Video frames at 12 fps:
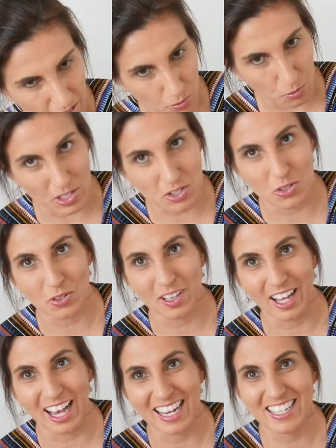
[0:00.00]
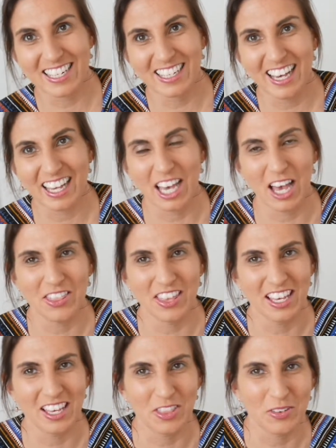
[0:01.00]
wetsuit lined. I can't
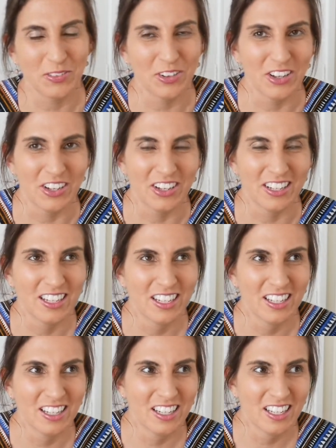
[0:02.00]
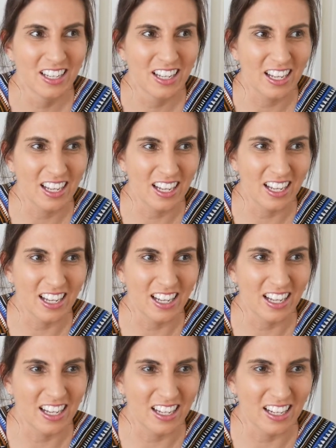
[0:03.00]
think of the word.
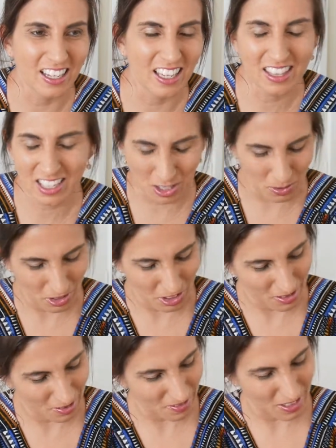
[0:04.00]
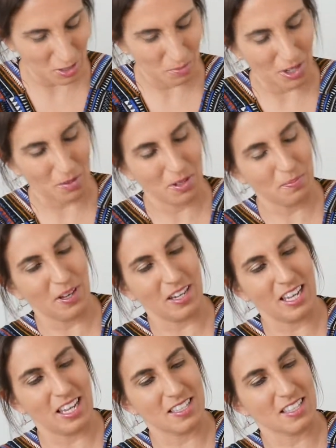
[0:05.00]
I can't think of the word at the moment, but
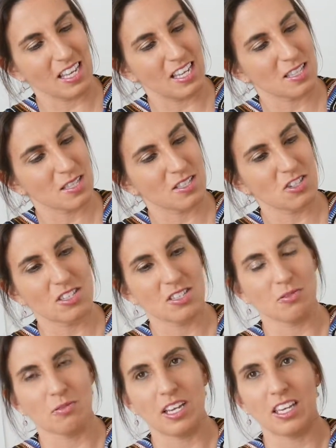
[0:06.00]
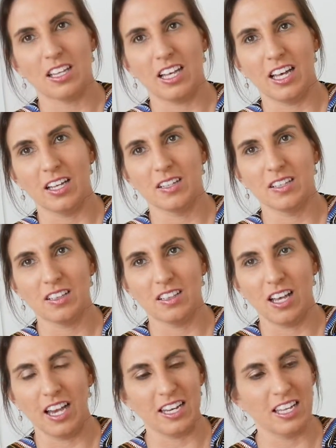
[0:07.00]
it's just a regular
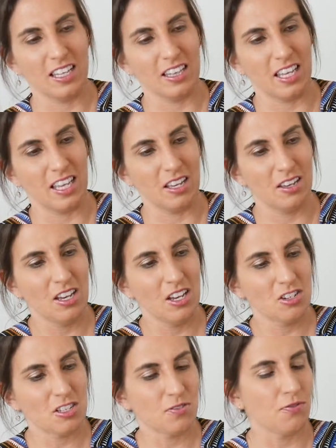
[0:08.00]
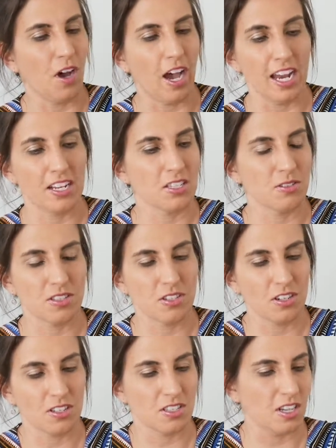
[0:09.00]
lining in there, just fine. So it's
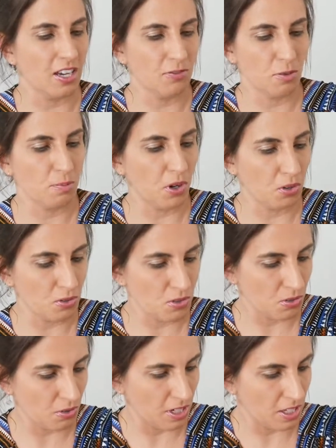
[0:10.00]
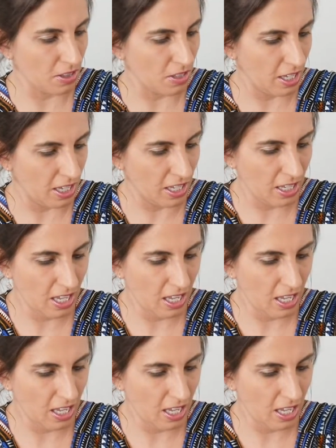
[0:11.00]
not designed for bottles or anything.